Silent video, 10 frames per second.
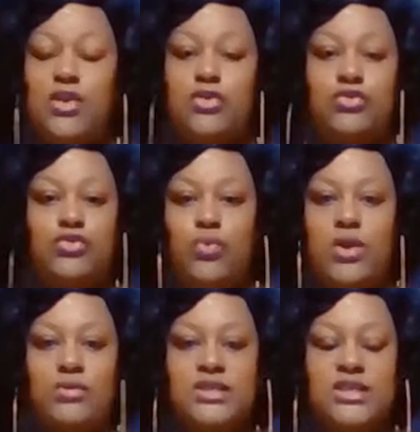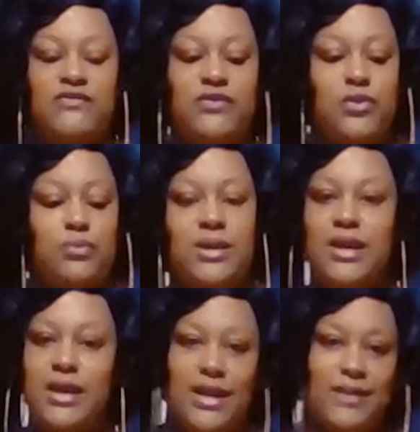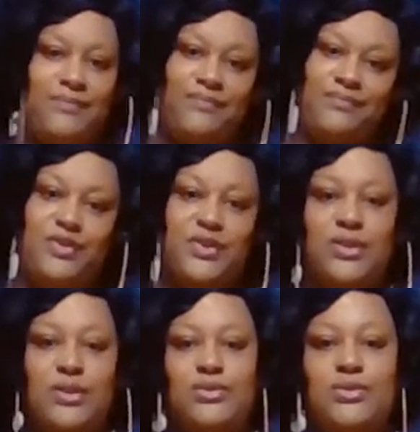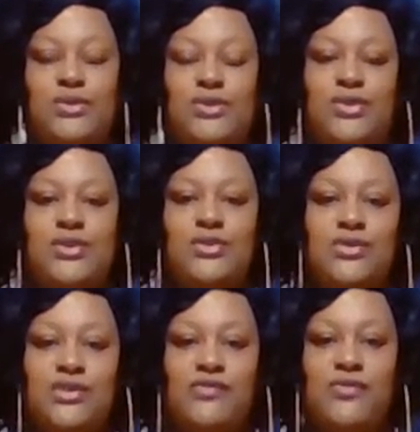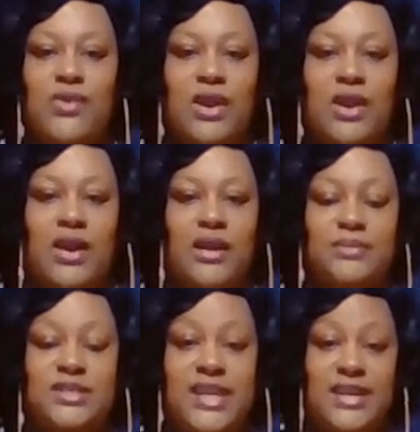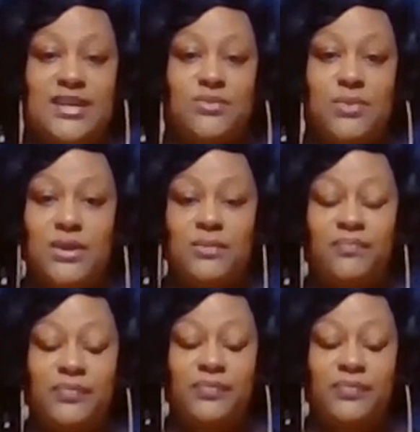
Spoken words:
goes well with seafood, but you could use it for steak as well.